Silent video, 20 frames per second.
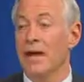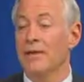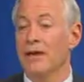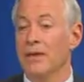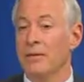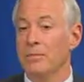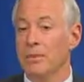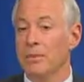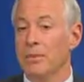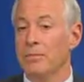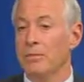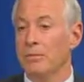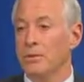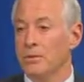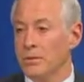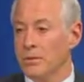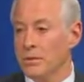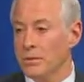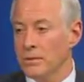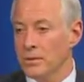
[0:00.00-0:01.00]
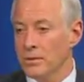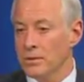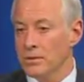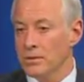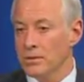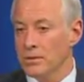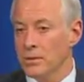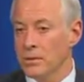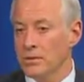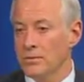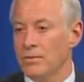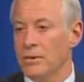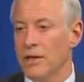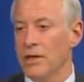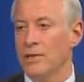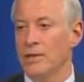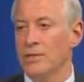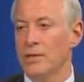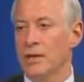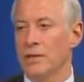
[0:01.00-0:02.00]
had people who've
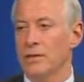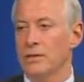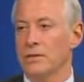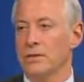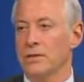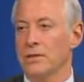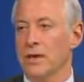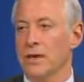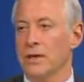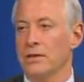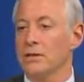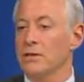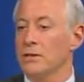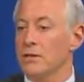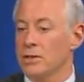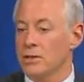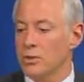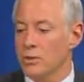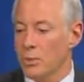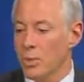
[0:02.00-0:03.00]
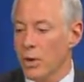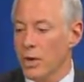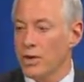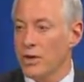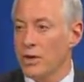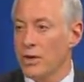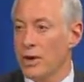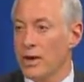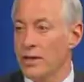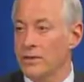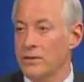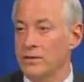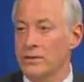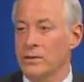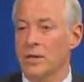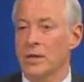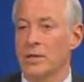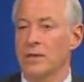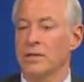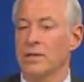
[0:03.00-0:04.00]
done this exercise, this one-year
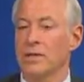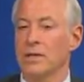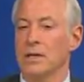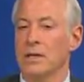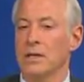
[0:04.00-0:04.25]
exercise,